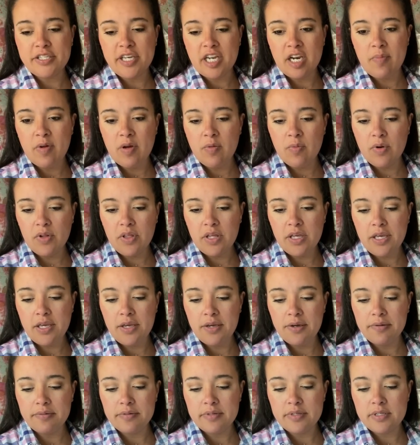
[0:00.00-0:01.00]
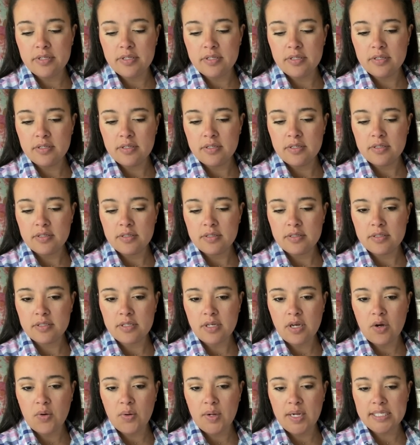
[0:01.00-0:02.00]
gonna be really cute.
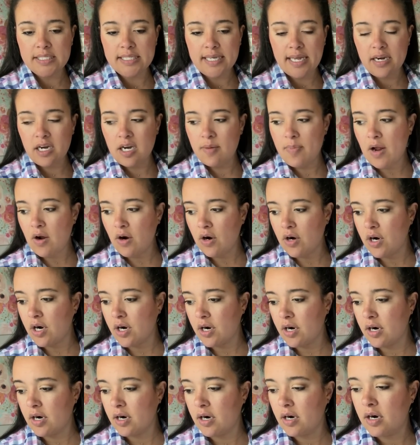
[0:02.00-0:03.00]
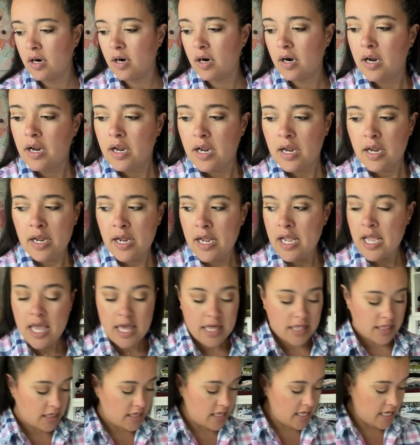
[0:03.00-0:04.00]
So excited about her.
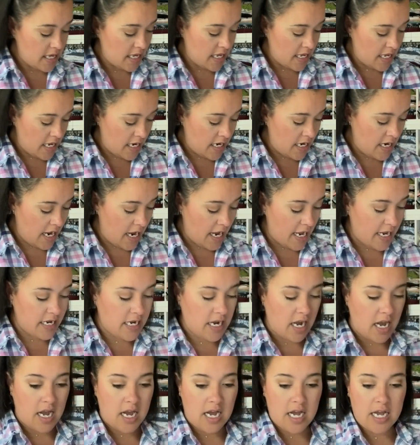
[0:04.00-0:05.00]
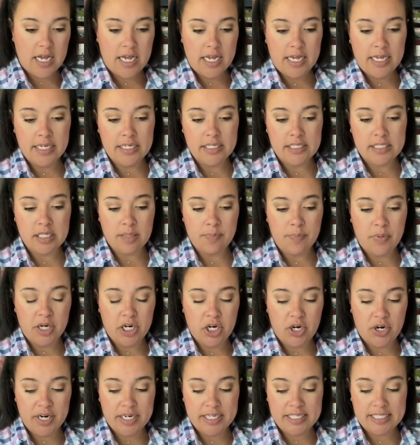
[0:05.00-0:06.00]
Then I got
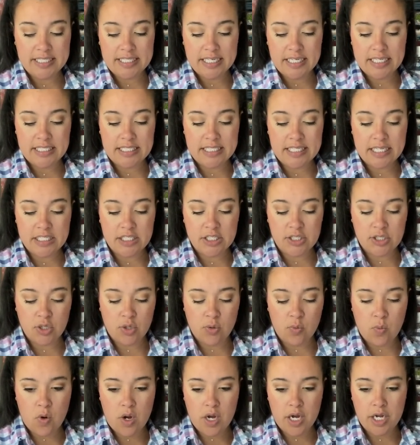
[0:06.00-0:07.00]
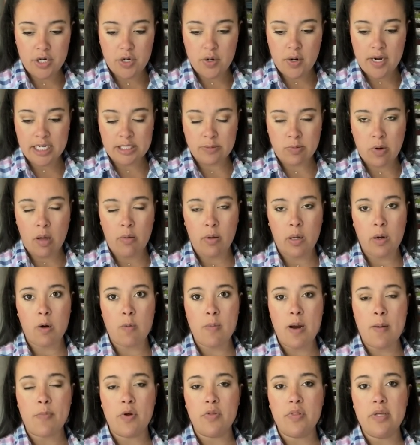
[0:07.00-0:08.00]
Butterick 6621. You guys probably
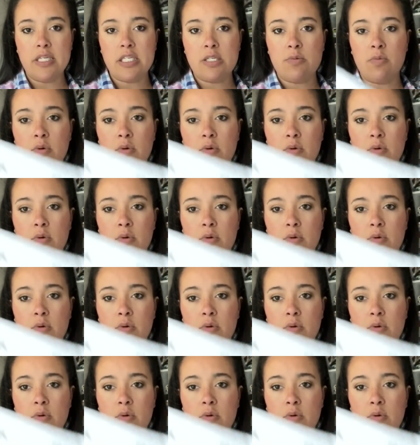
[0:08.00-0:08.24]
remember this